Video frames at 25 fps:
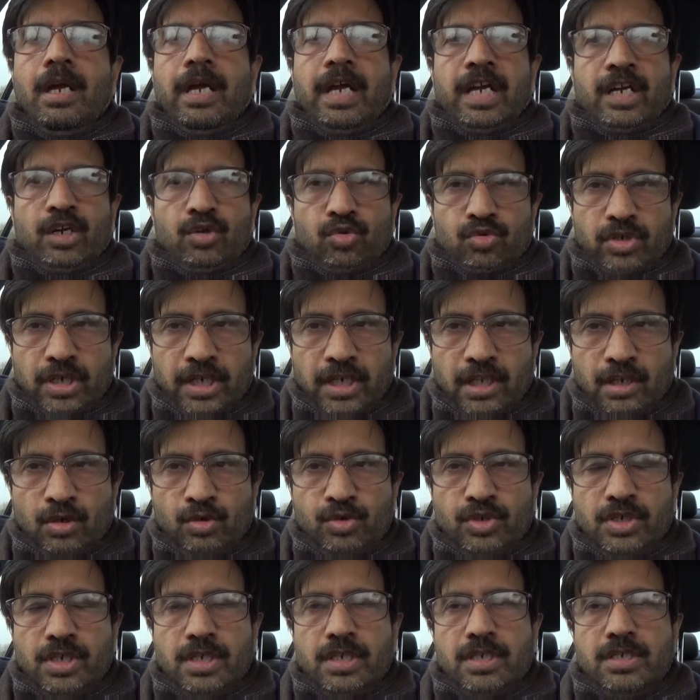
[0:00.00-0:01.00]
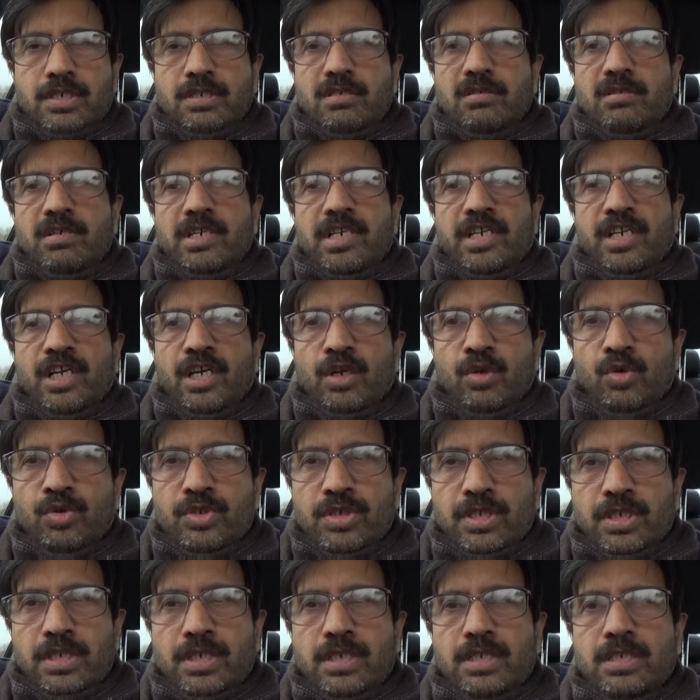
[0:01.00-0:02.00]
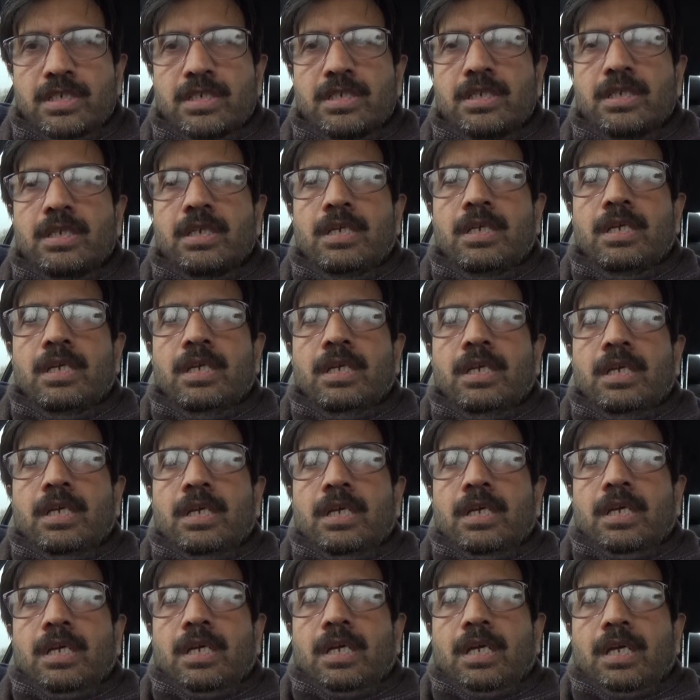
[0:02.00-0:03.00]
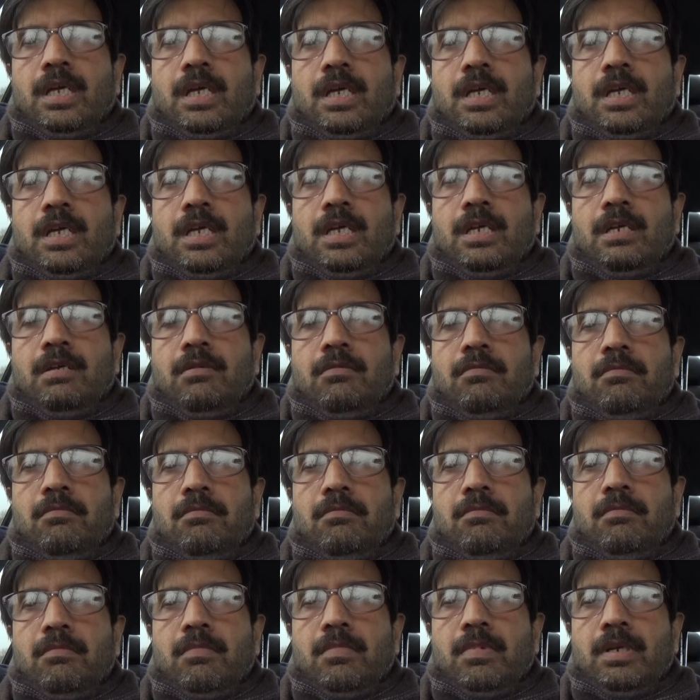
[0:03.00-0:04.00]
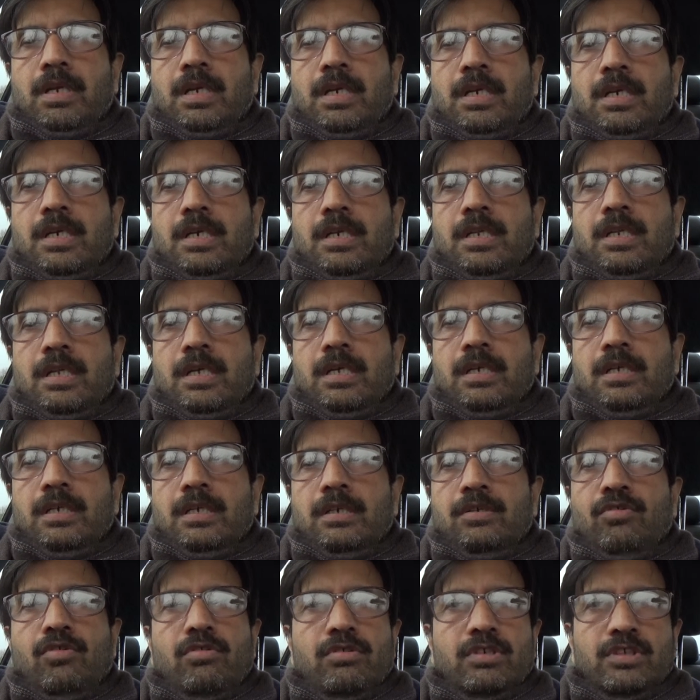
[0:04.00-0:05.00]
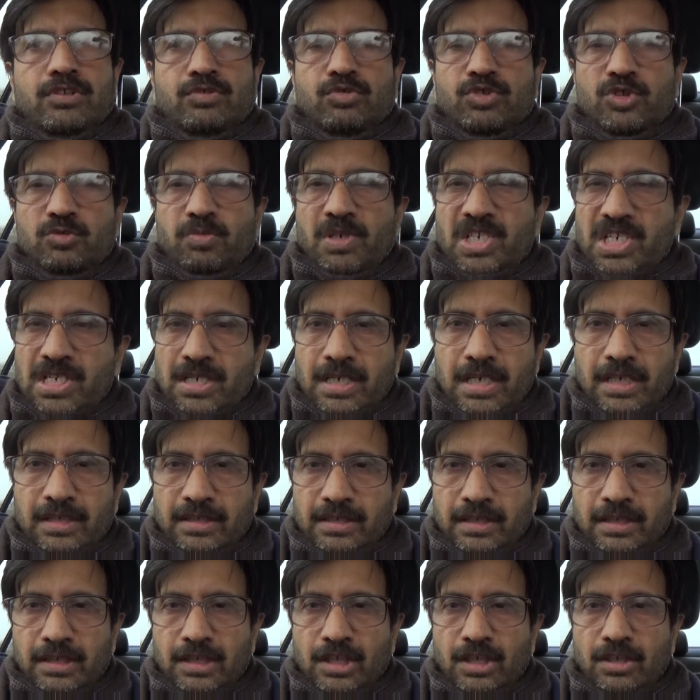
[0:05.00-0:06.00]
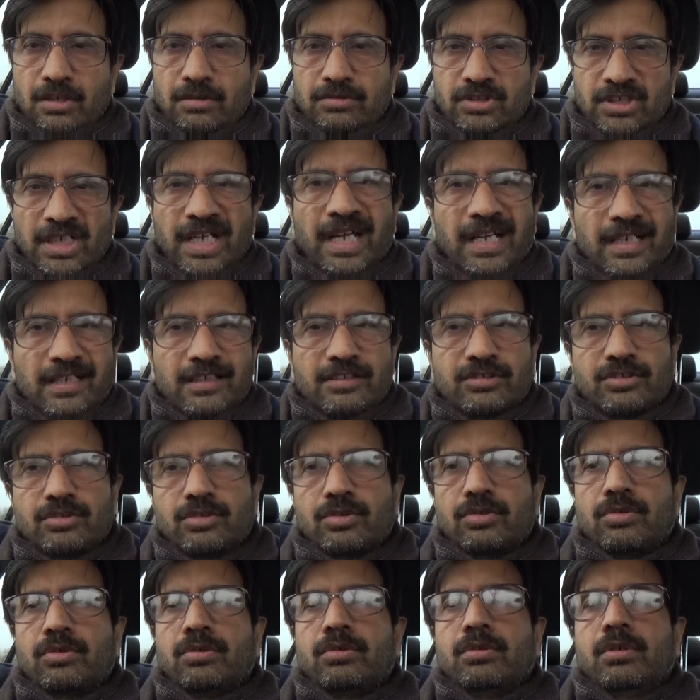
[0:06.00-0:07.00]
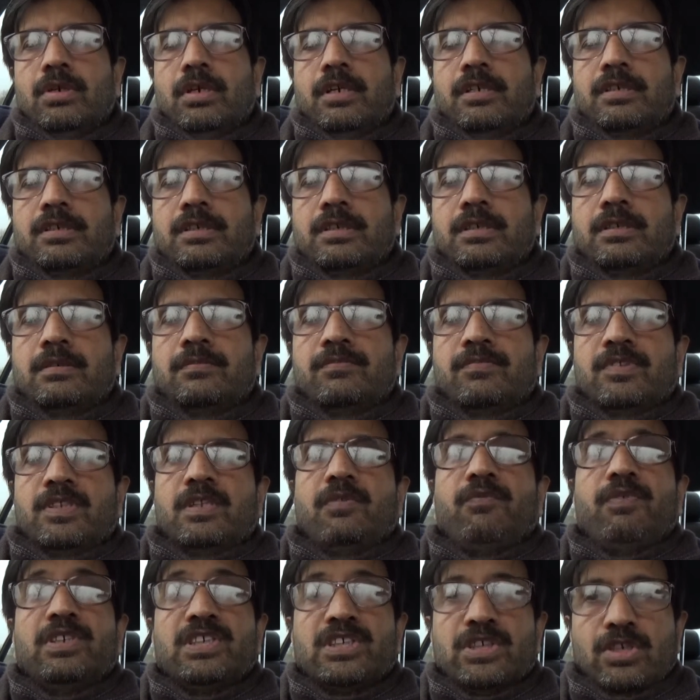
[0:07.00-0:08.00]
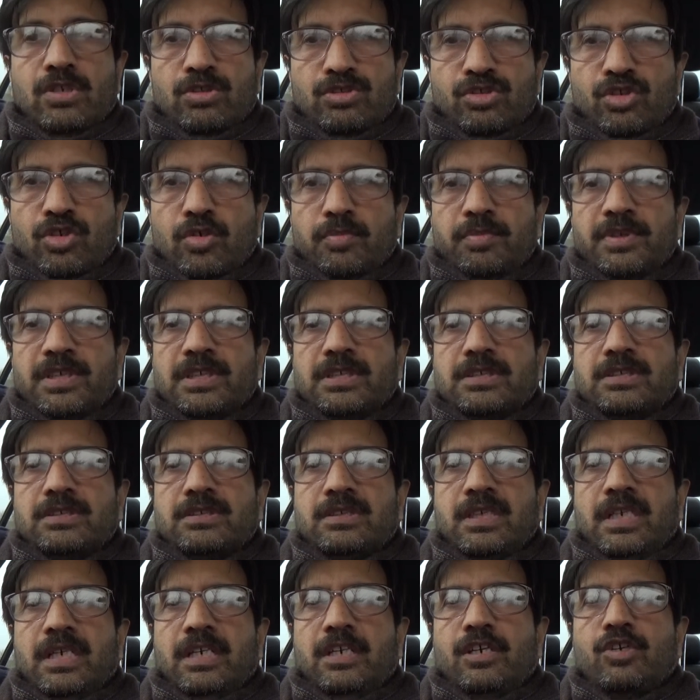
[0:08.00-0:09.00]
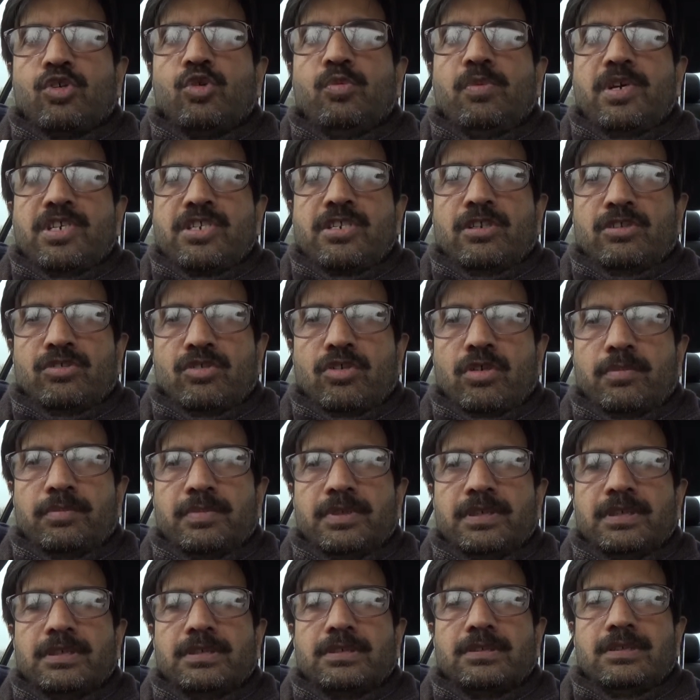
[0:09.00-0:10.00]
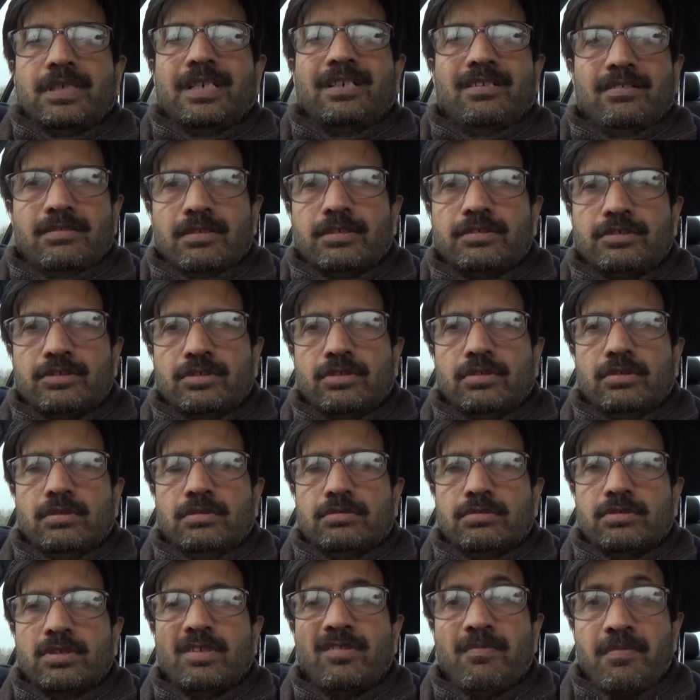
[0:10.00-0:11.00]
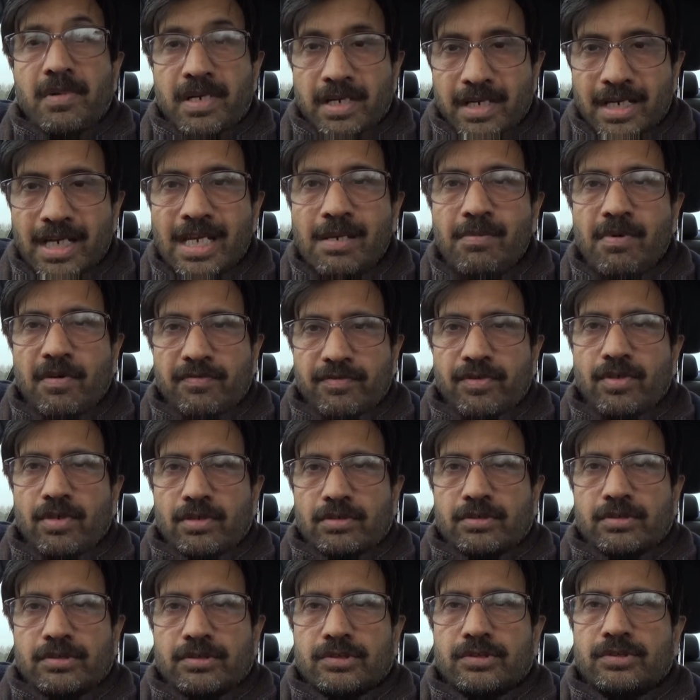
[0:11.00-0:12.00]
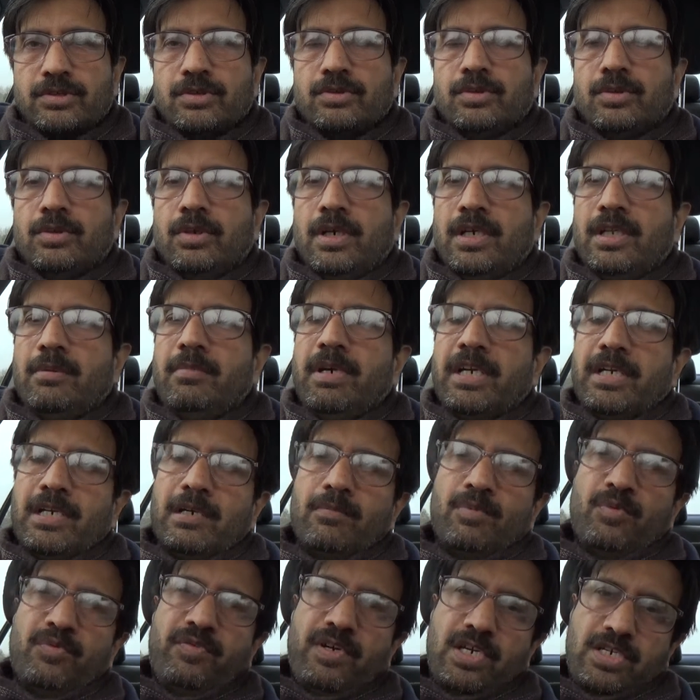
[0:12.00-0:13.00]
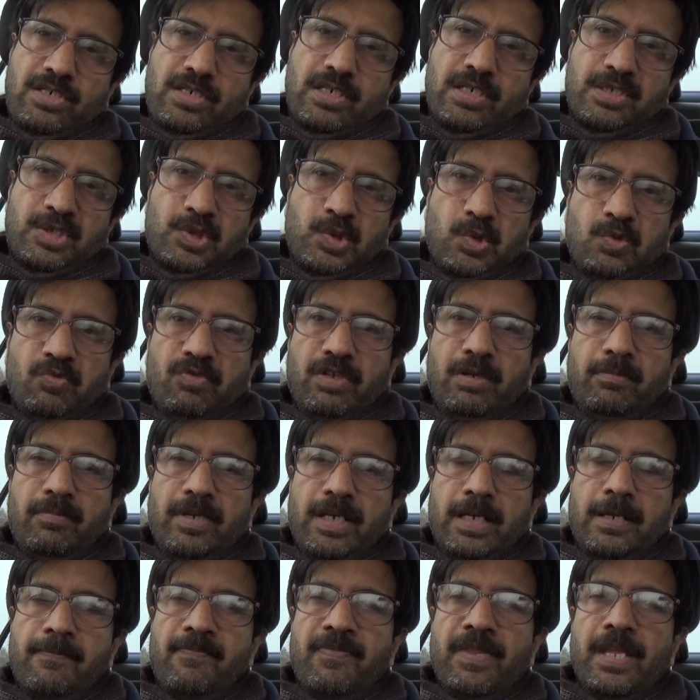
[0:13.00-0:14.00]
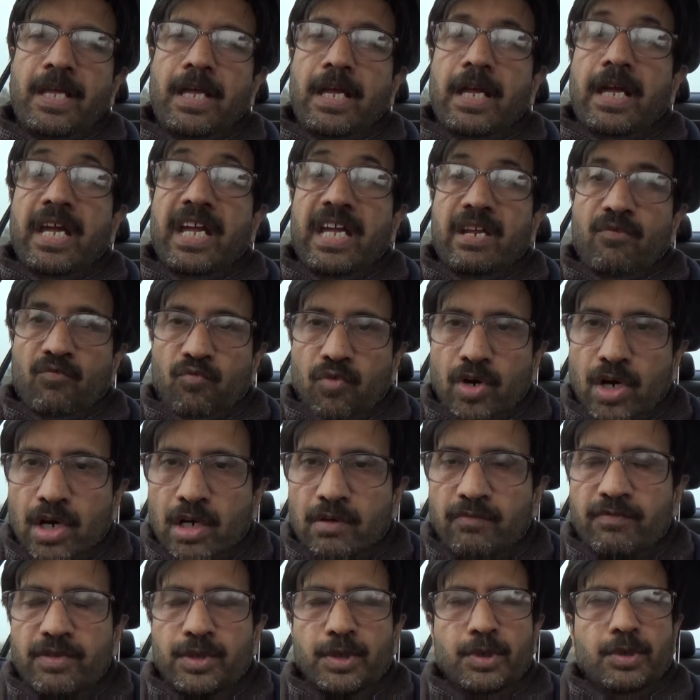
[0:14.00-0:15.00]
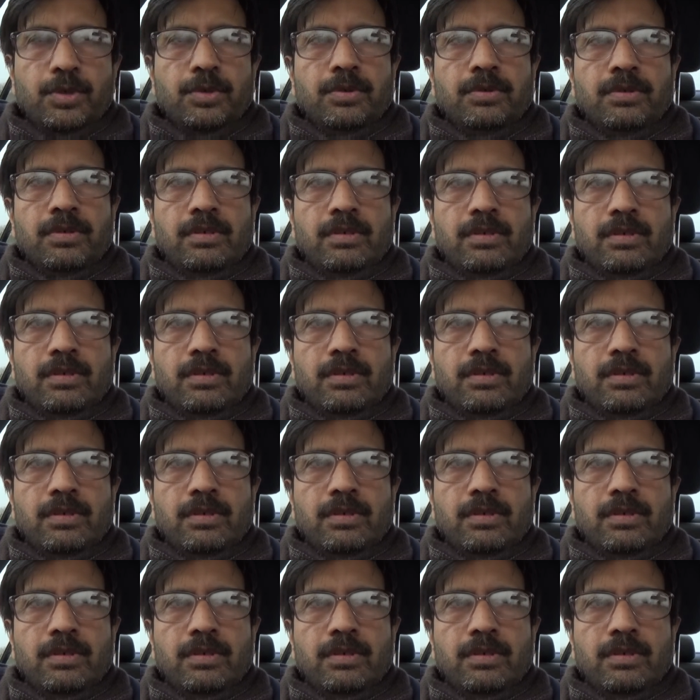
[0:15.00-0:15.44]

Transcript: endocrinologists, radiologists, um, and uh, doctors who specialize in the genetics, you know, or uh, the physical therapist and occupational therapist and others, you know. So there will be a team of doctors, you know, the medical professionals who will be involved, you know.